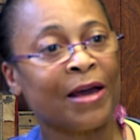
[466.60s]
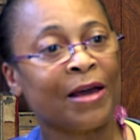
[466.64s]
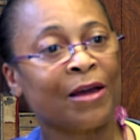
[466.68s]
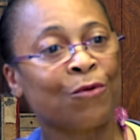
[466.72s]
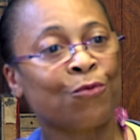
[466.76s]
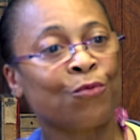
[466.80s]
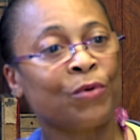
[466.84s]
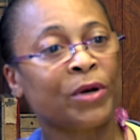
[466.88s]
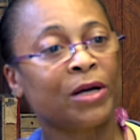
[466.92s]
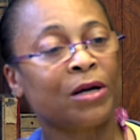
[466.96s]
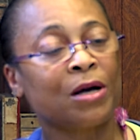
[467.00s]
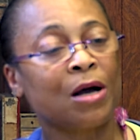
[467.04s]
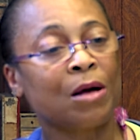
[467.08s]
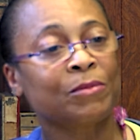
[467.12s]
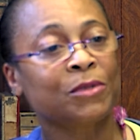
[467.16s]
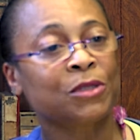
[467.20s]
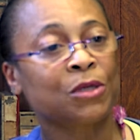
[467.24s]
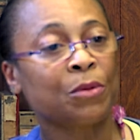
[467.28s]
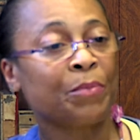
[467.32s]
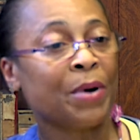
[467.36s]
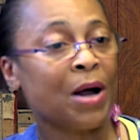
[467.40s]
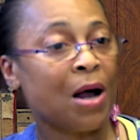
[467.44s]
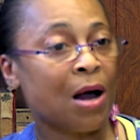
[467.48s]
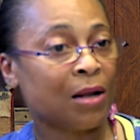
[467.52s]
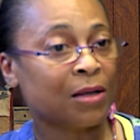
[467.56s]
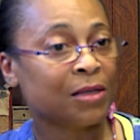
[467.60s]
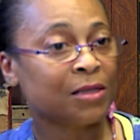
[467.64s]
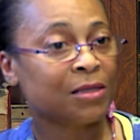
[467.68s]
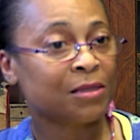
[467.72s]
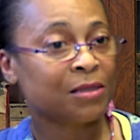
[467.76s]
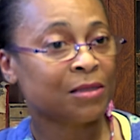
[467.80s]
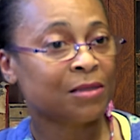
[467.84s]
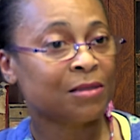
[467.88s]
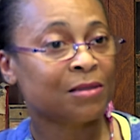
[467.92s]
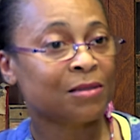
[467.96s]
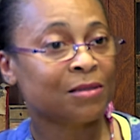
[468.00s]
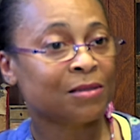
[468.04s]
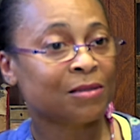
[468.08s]
when it comes to
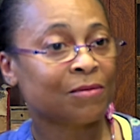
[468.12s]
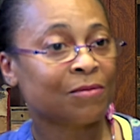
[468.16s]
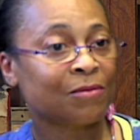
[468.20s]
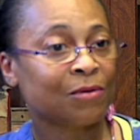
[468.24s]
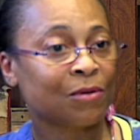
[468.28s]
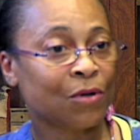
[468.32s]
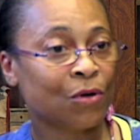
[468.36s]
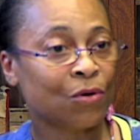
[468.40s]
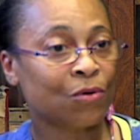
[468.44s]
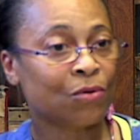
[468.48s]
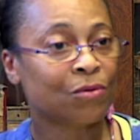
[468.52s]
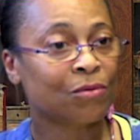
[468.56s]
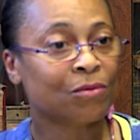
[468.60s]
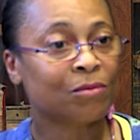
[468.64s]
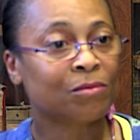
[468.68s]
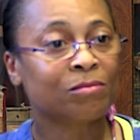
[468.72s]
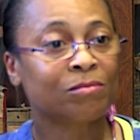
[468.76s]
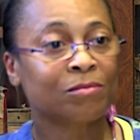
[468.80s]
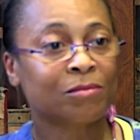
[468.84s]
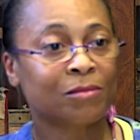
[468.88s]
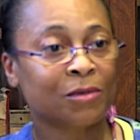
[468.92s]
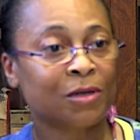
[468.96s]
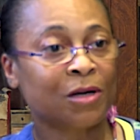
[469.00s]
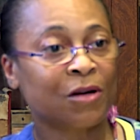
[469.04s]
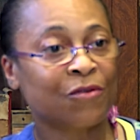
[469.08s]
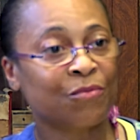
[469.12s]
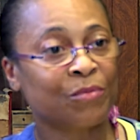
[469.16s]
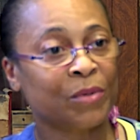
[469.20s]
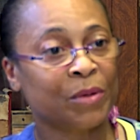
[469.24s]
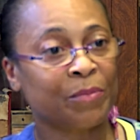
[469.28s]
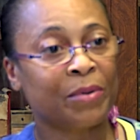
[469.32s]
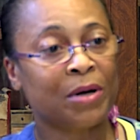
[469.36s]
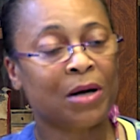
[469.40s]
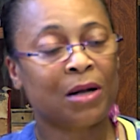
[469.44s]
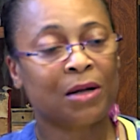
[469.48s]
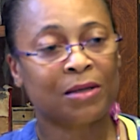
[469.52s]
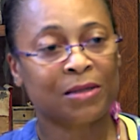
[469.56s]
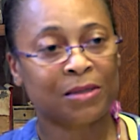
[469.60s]
policies, local government
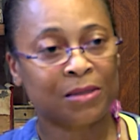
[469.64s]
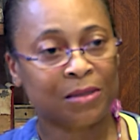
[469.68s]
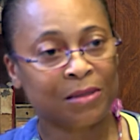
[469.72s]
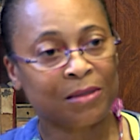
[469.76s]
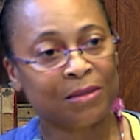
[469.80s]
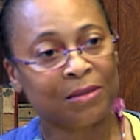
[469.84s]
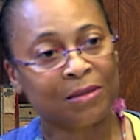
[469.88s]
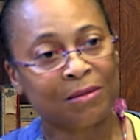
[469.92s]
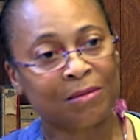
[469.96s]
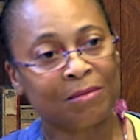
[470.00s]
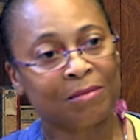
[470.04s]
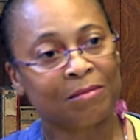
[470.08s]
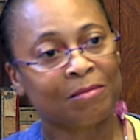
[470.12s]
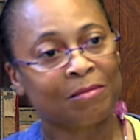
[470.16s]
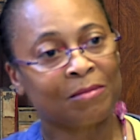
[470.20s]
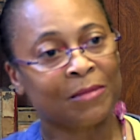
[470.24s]
policies,